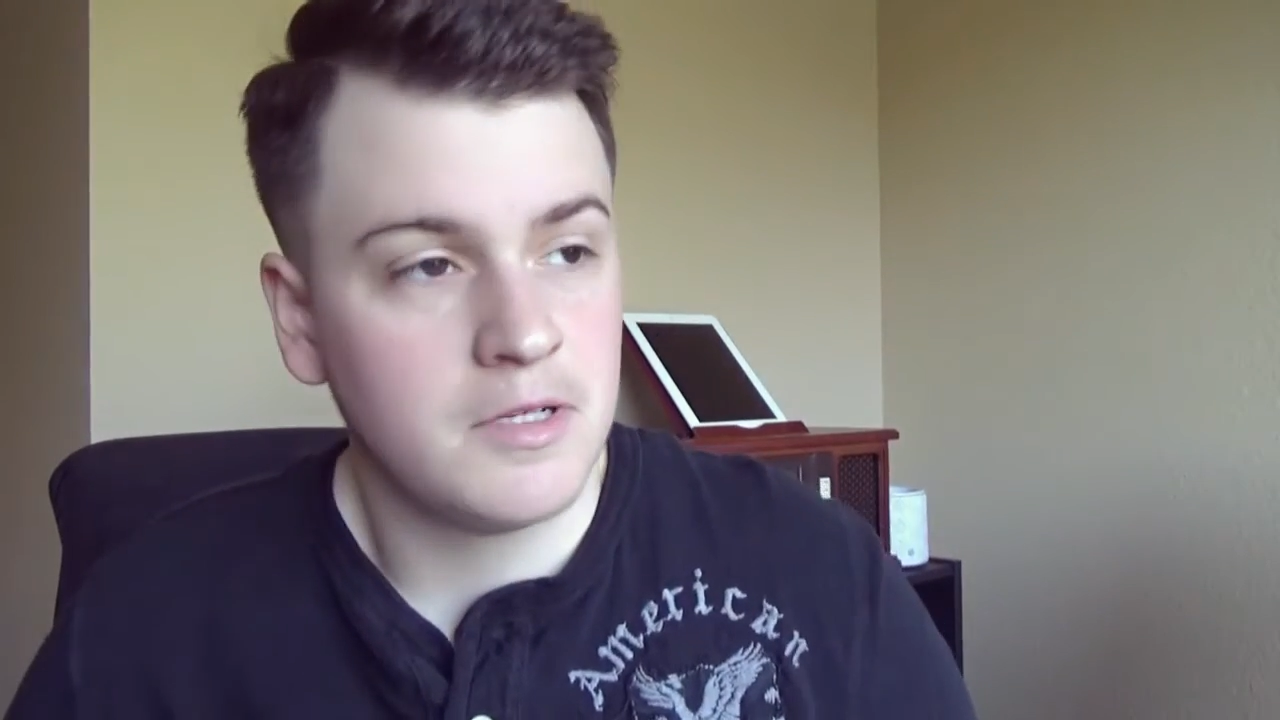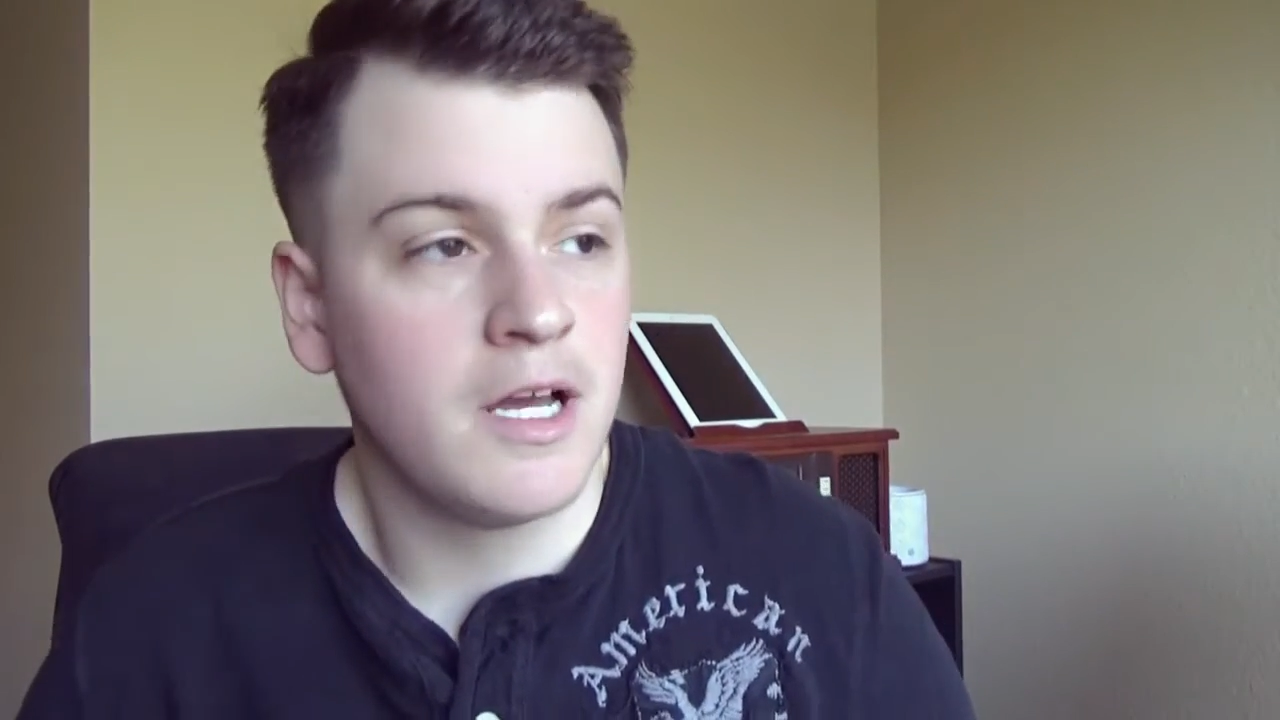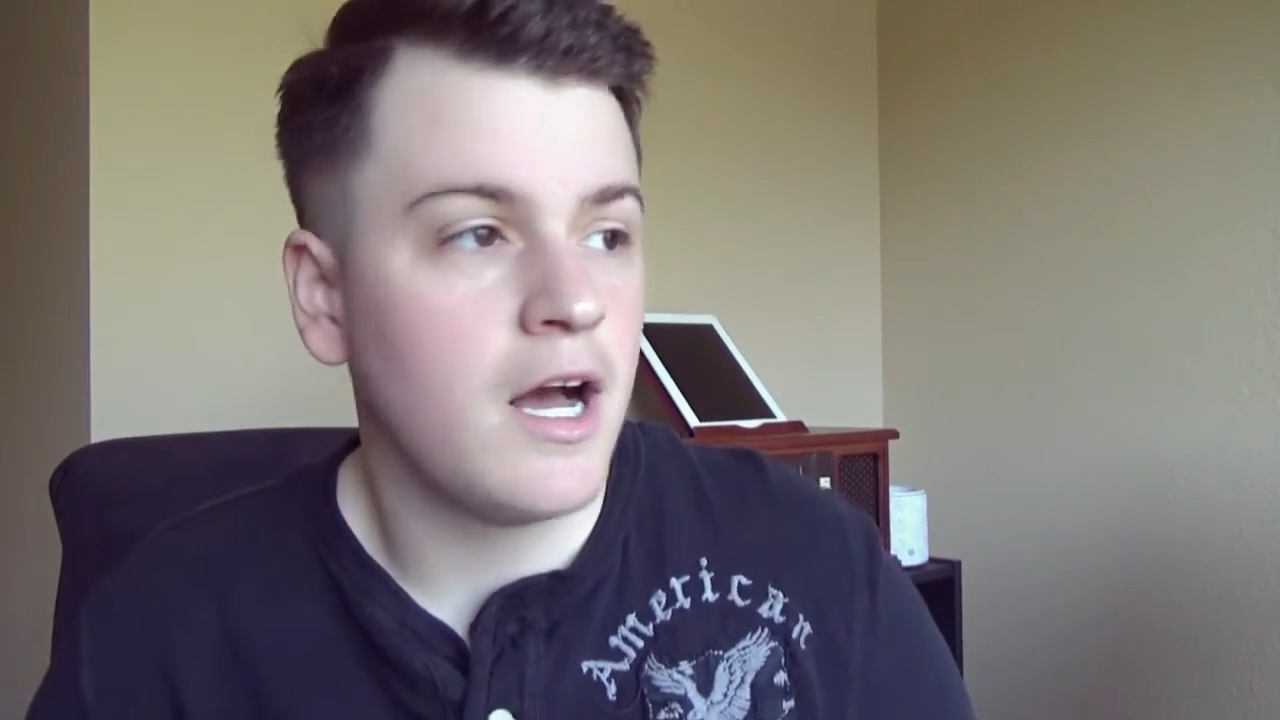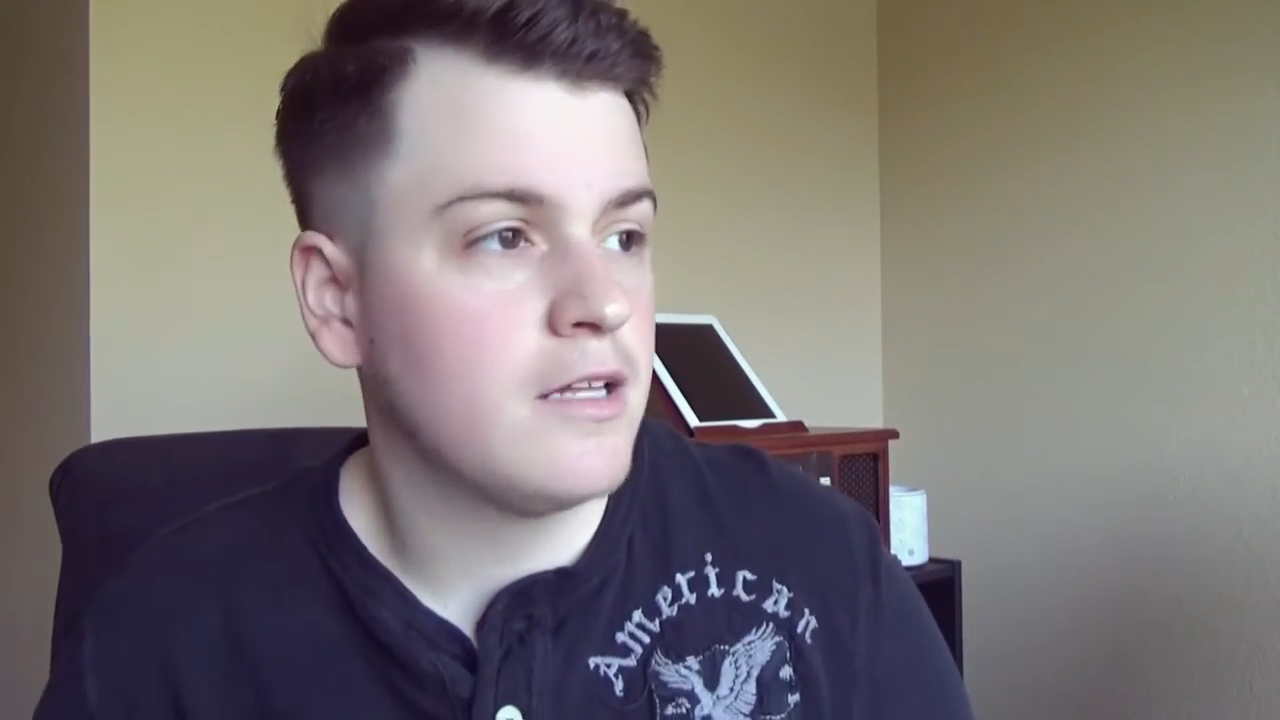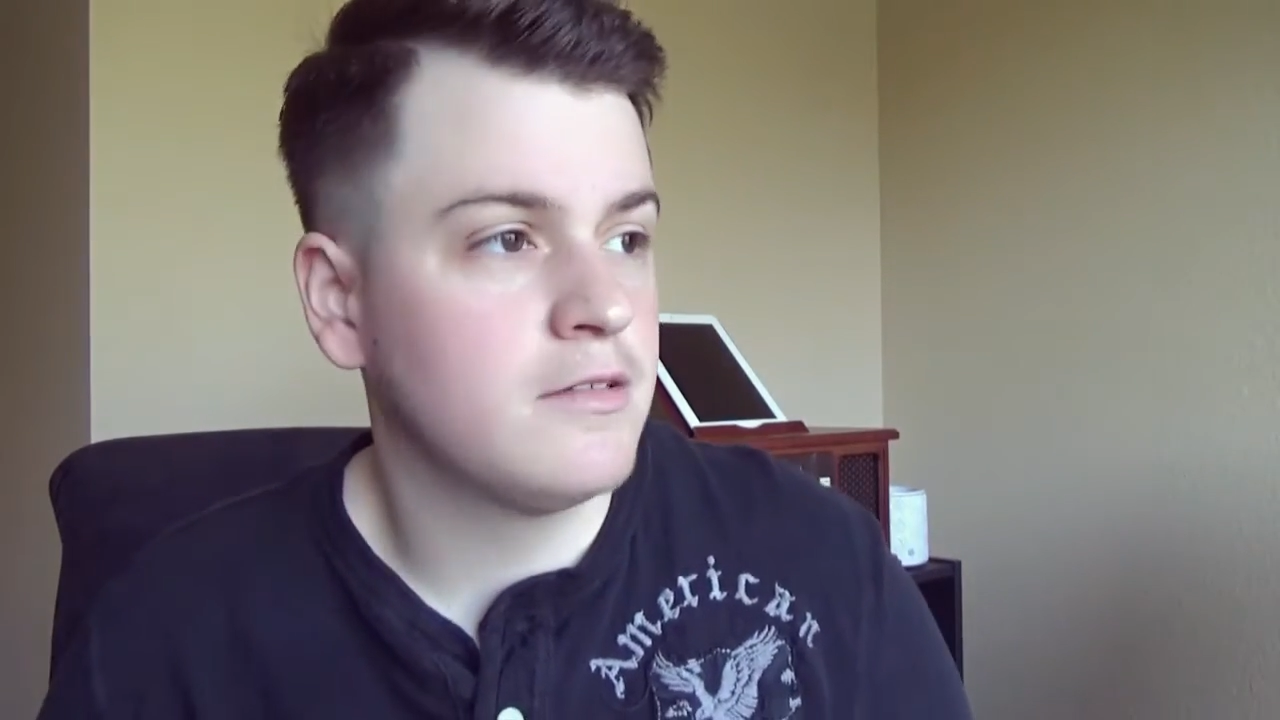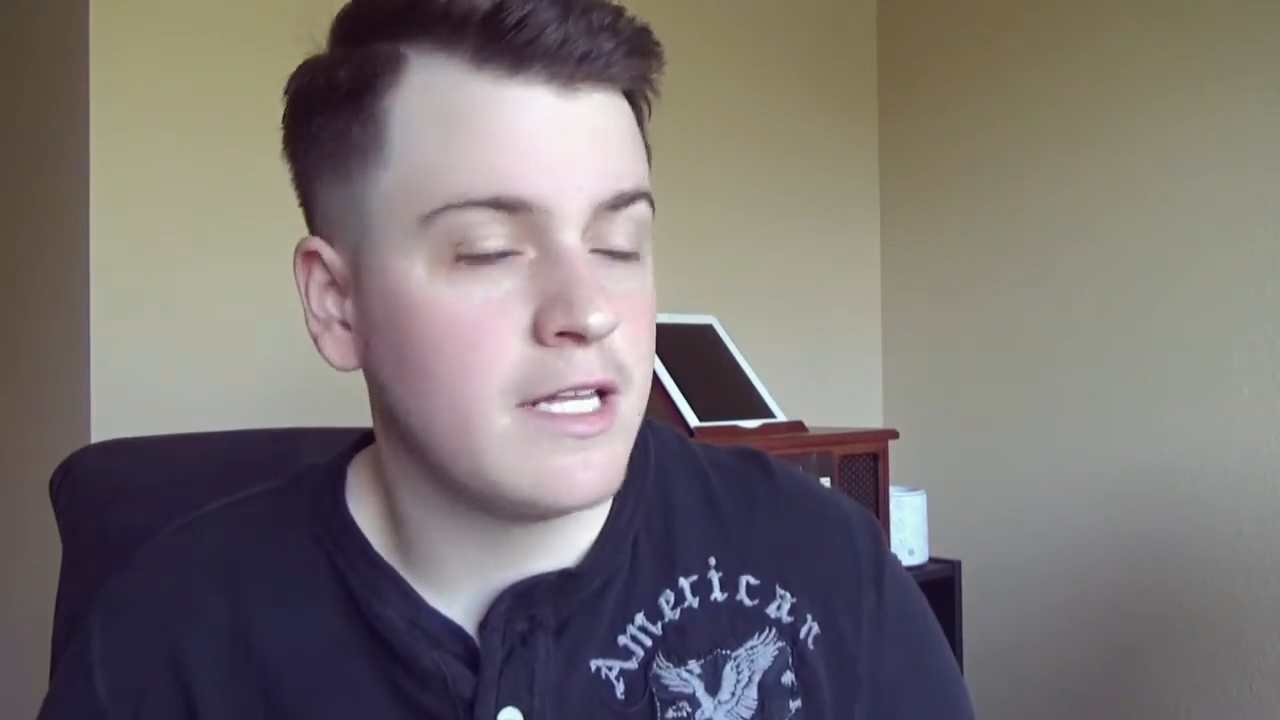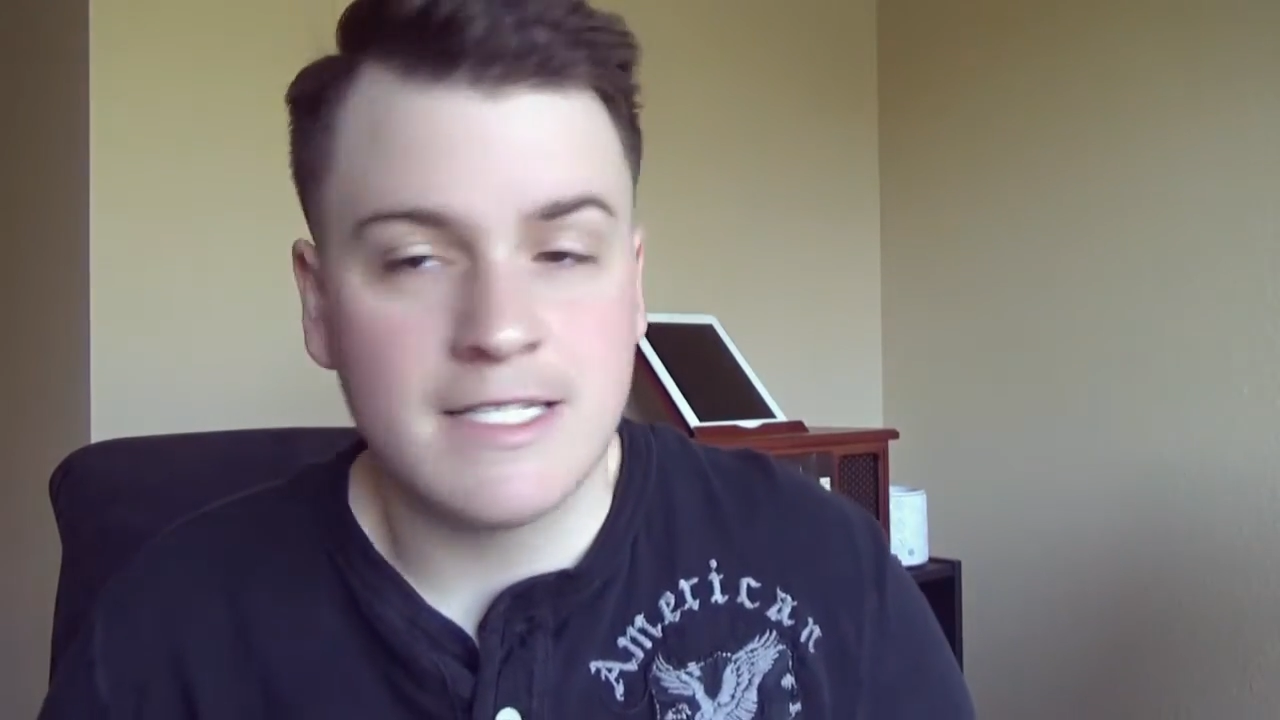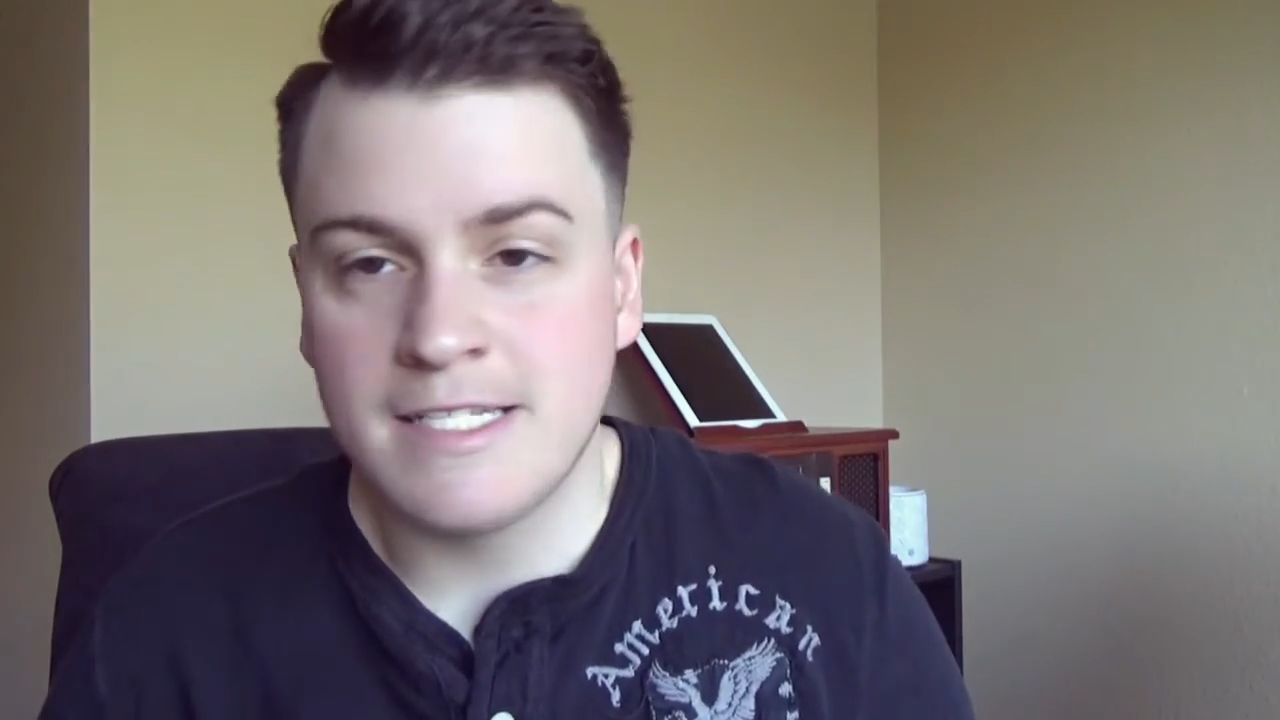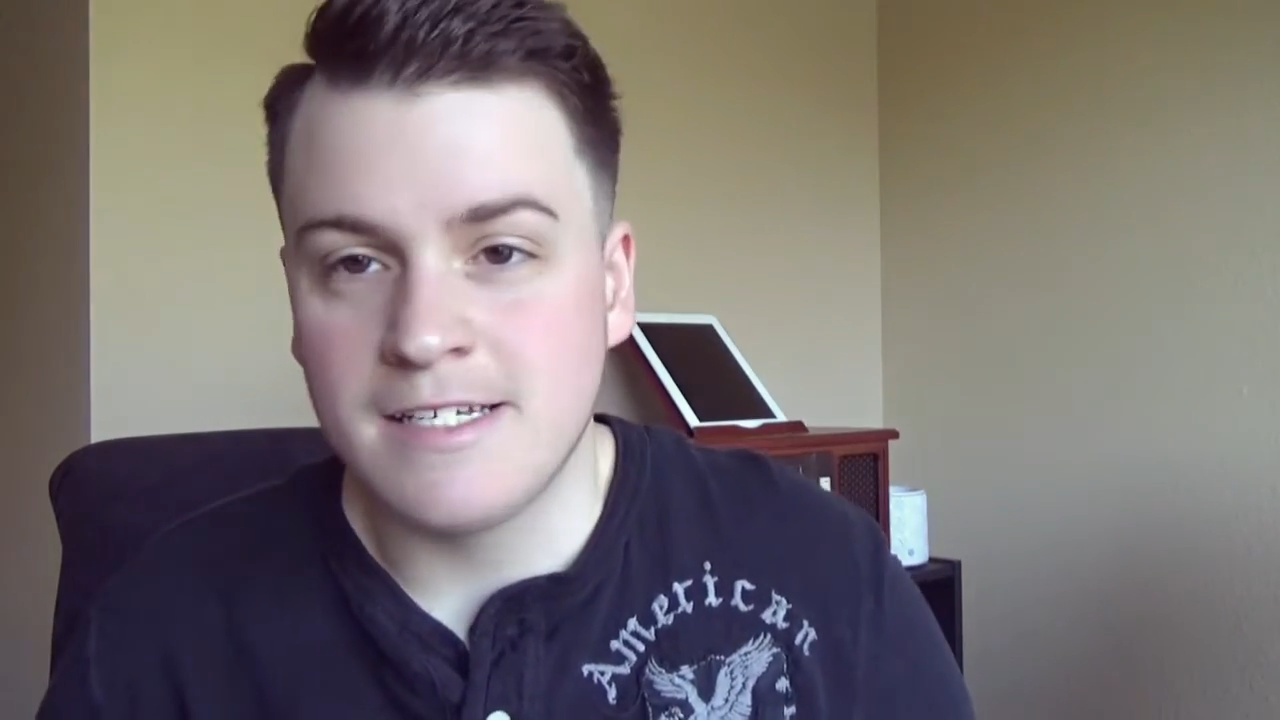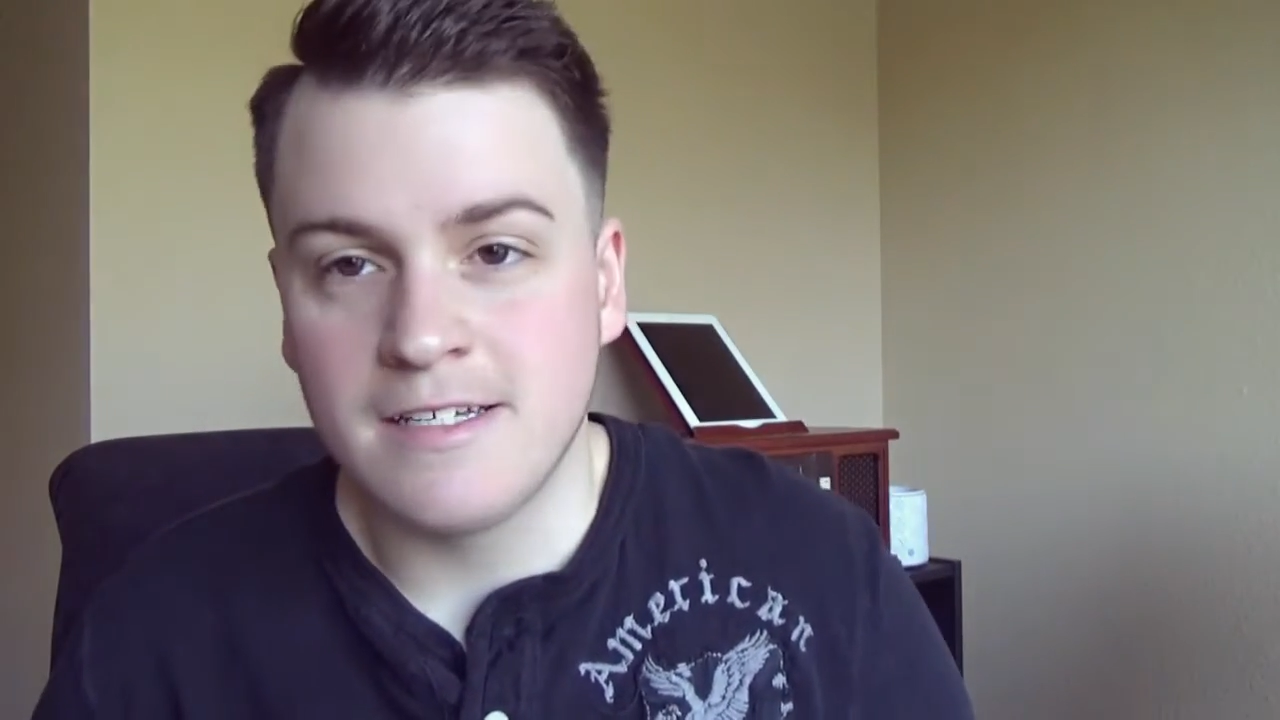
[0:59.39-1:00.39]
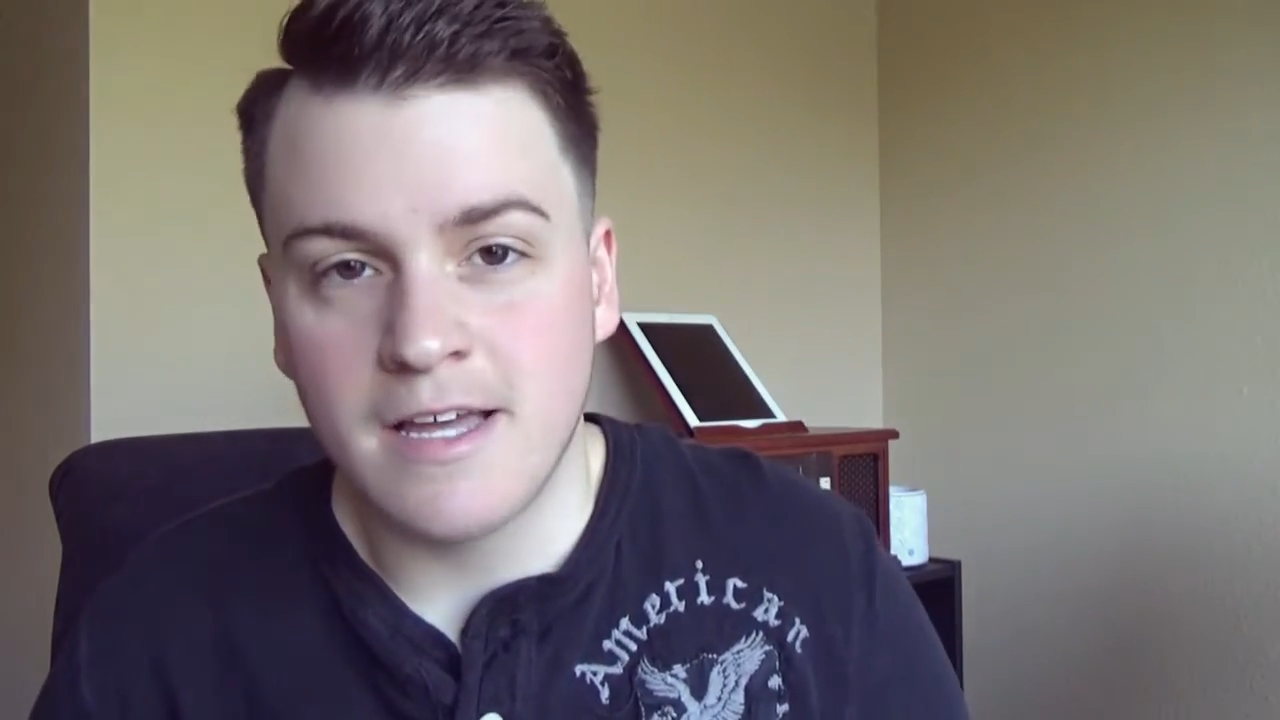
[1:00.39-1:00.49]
got lazy